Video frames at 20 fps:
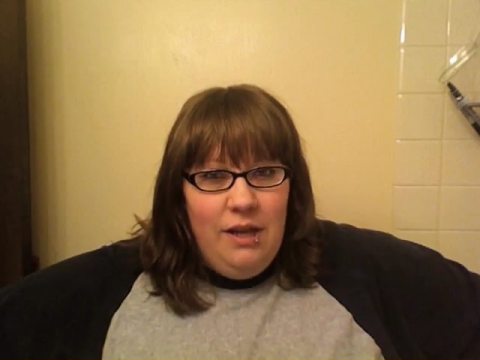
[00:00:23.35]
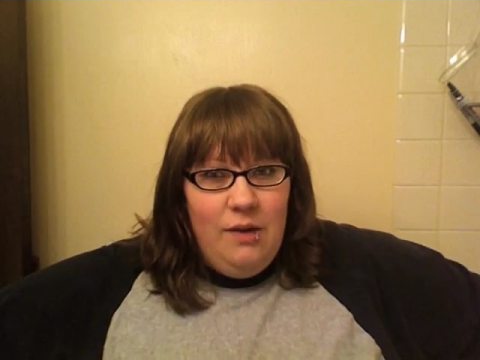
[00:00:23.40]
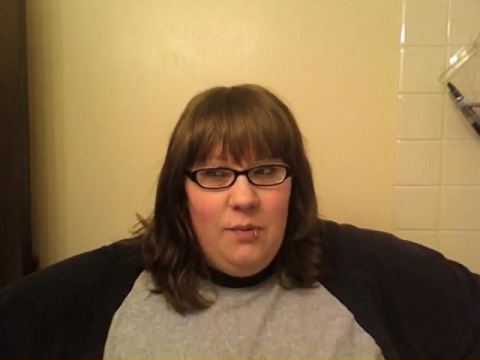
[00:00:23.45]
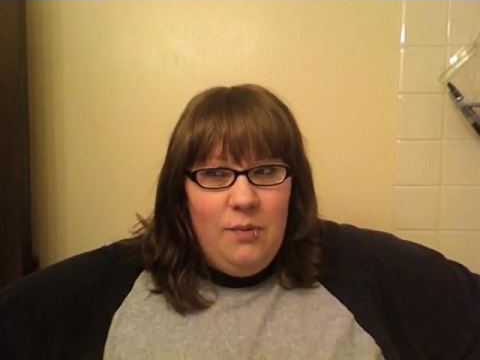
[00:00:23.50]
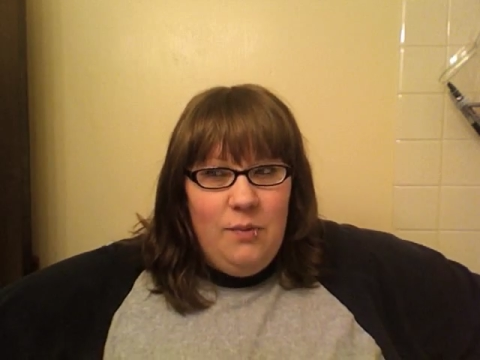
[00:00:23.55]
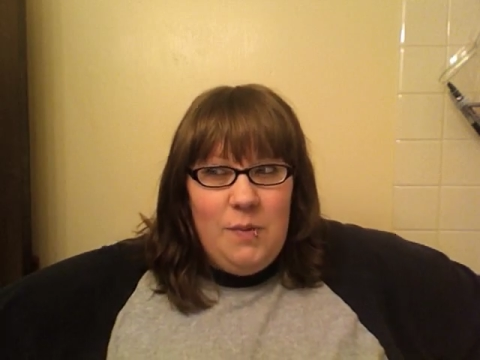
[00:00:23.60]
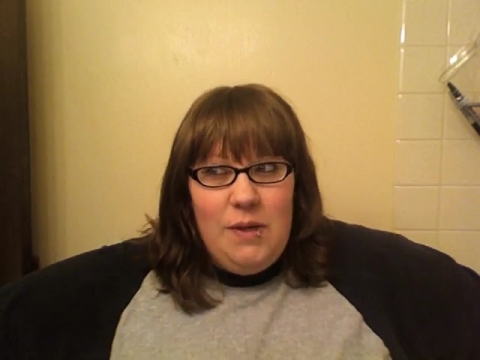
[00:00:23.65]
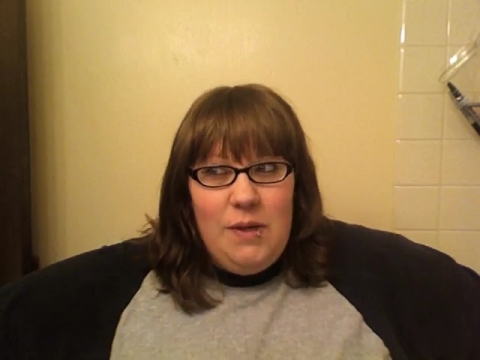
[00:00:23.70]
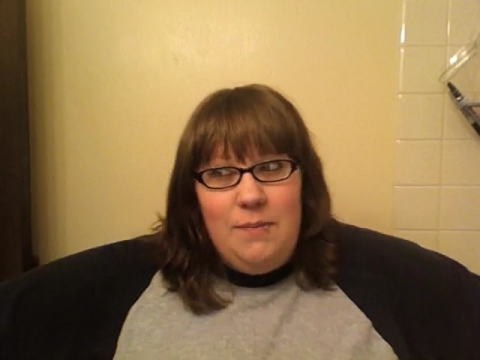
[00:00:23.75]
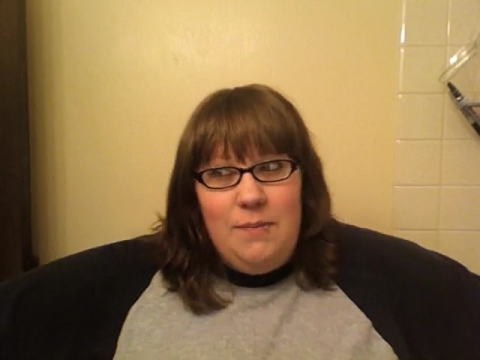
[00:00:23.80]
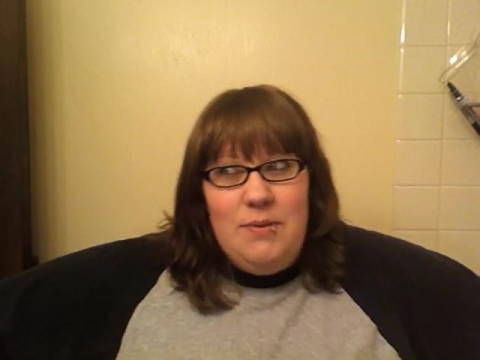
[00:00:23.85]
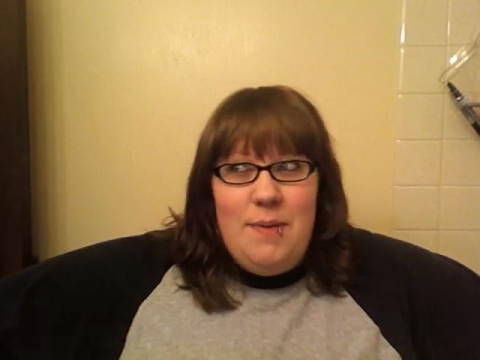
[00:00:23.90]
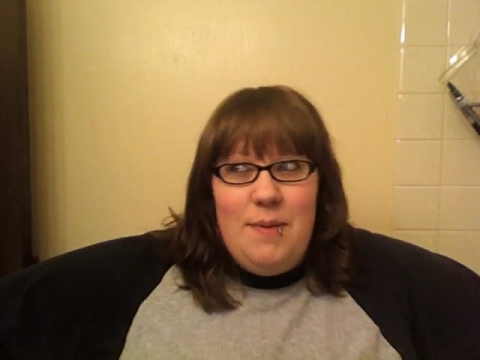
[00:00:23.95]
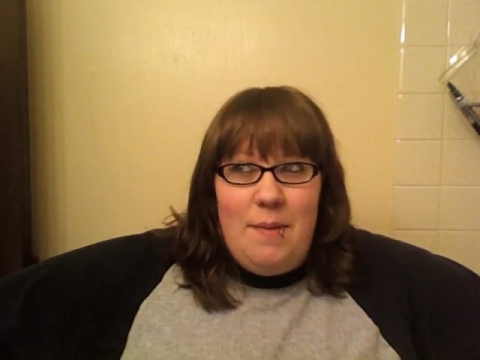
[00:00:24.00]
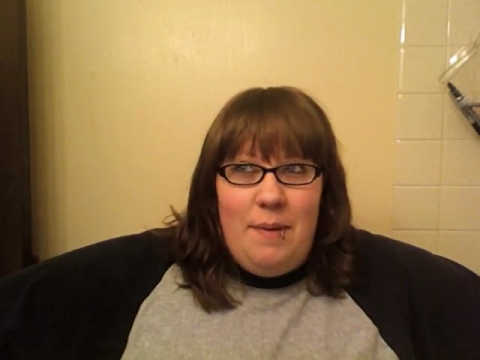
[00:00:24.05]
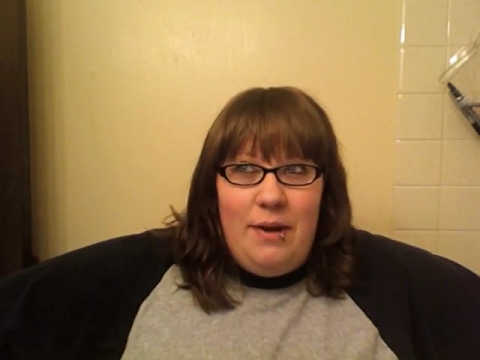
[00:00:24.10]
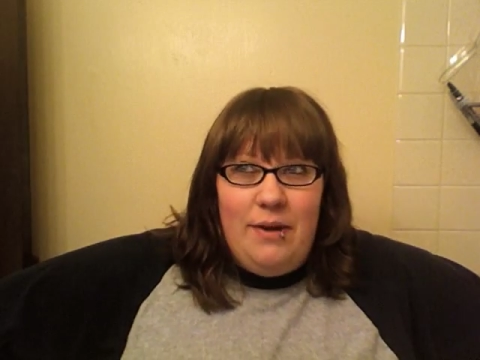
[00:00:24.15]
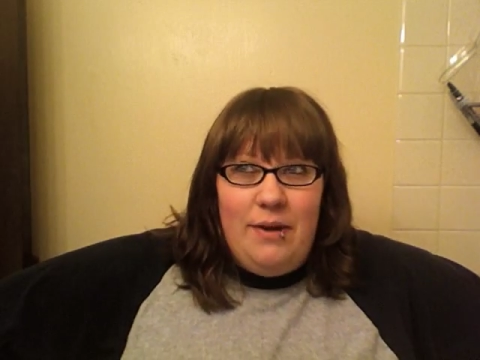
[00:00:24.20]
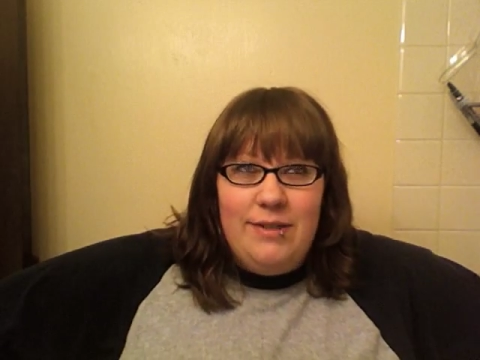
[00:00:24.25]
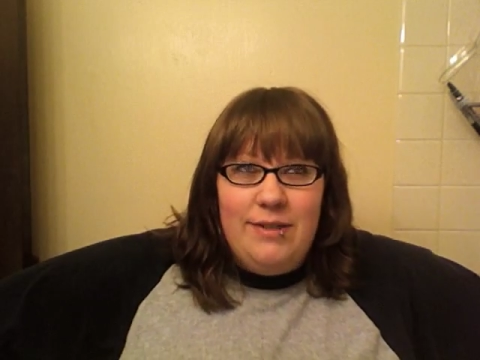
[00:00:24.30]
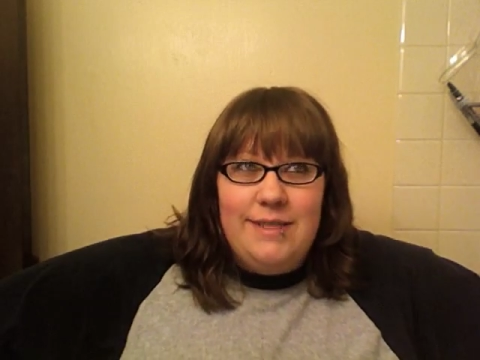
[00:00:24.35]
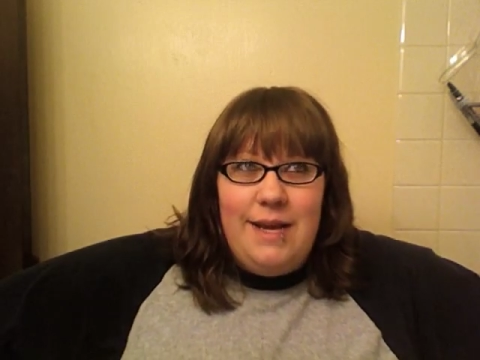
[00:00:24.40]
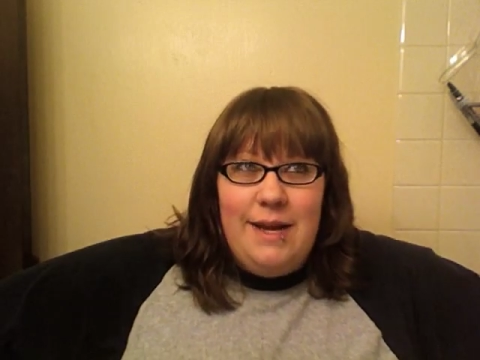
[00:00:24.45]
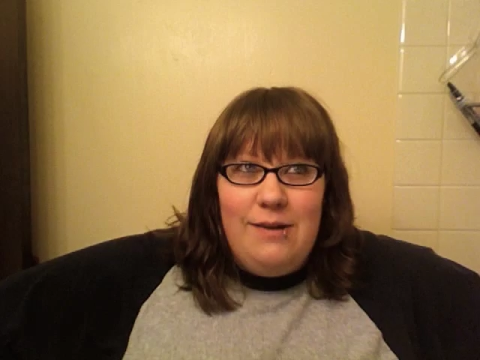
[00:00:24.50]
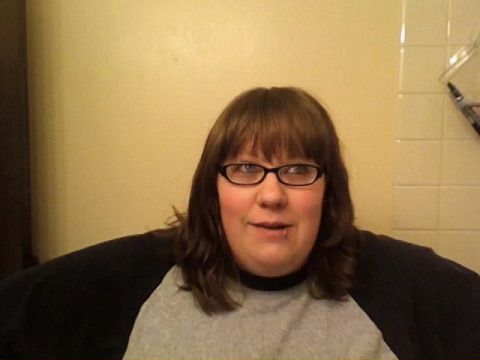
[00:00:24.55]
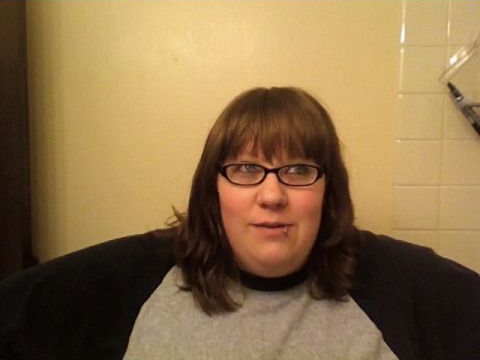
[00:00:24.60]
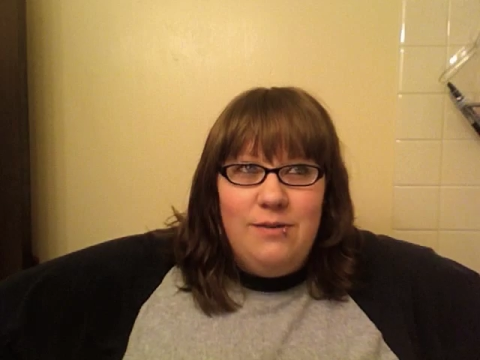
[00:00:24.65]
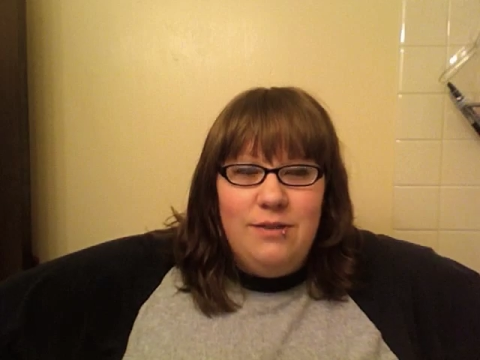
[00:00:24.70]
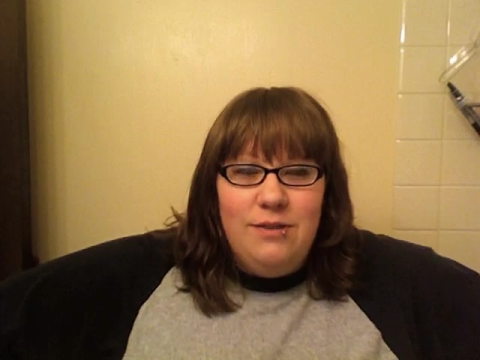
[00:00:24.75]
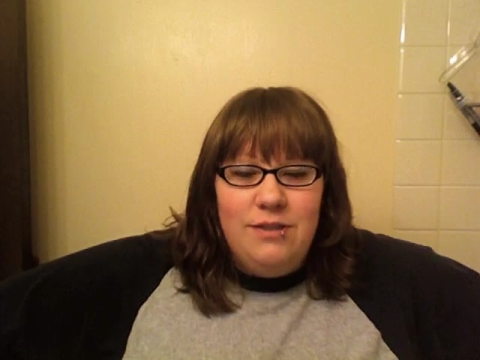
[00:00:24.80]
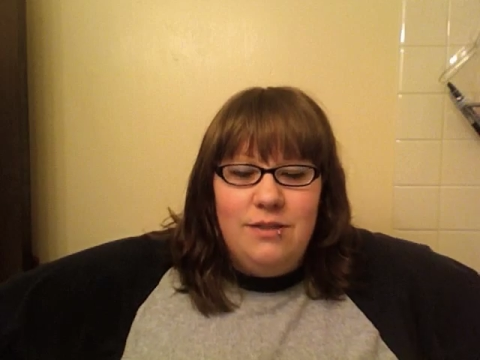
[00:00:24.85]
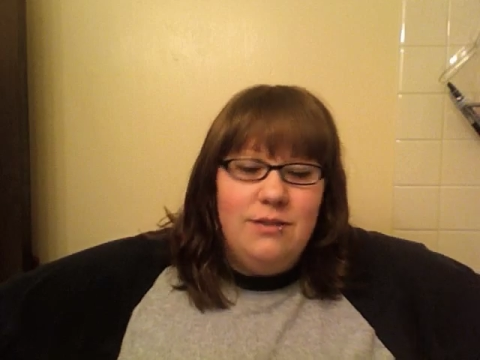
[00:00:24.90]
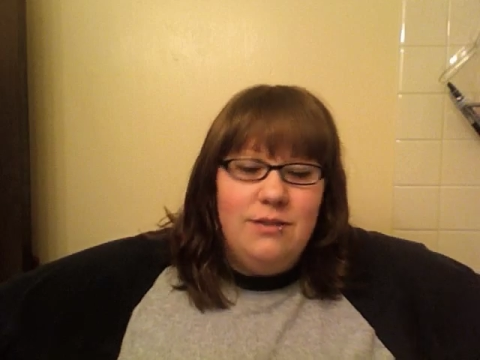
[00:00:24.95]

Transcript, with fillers: We went up to my parents' house,